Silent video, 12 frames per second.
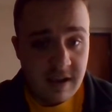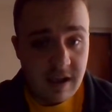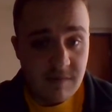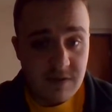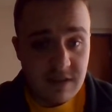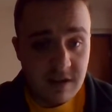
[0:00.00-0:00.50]

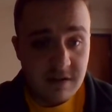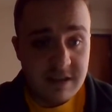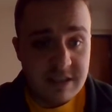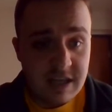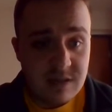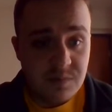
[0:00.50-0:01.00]
And for
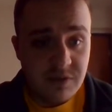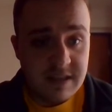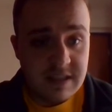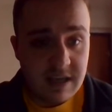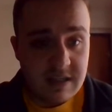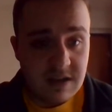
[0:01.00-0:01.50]
36
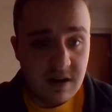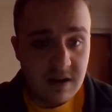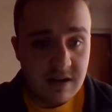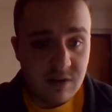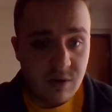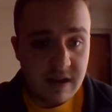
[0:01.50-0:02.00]
points, I
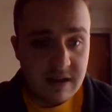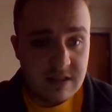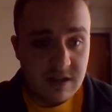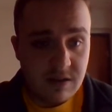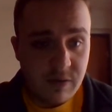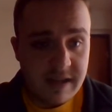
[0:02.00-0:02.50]
took
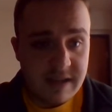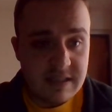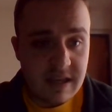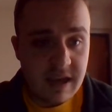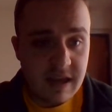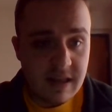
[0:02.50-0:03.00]
the
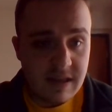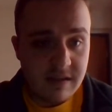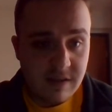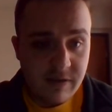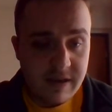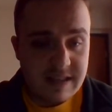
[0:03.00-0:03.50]

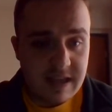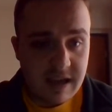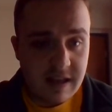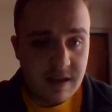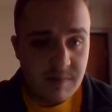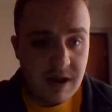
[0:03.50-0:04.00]

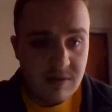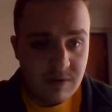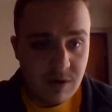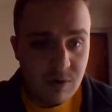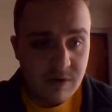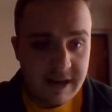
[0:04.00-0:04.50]
Louisiana
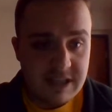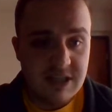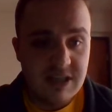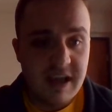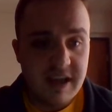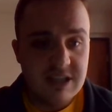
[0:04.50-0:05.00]
Monroe
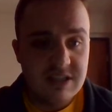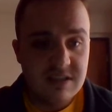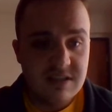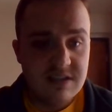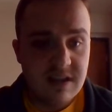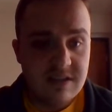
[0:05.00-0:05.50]
Raging Cajuns.